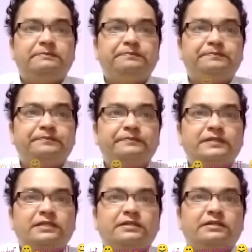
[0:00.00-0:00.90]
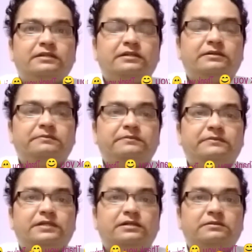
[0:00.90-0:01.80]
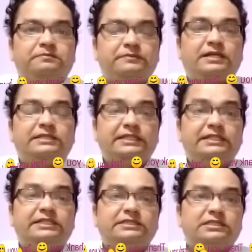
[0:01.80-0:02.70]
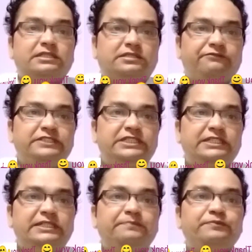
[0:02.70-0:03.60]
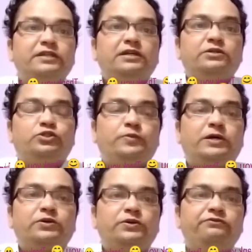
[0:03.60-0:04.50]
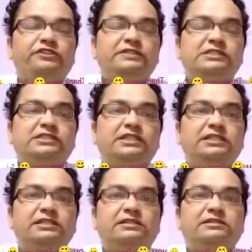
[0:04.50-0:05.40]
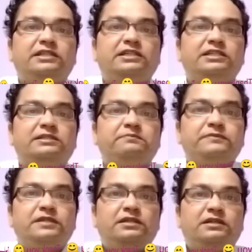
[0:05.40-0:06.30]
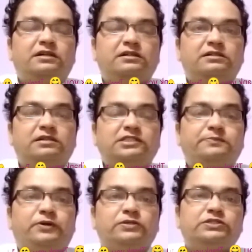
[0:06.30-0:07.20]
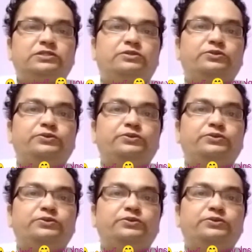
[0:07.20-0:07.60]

I think it is sufficient. Tomorrow we will see the response to other stress factor.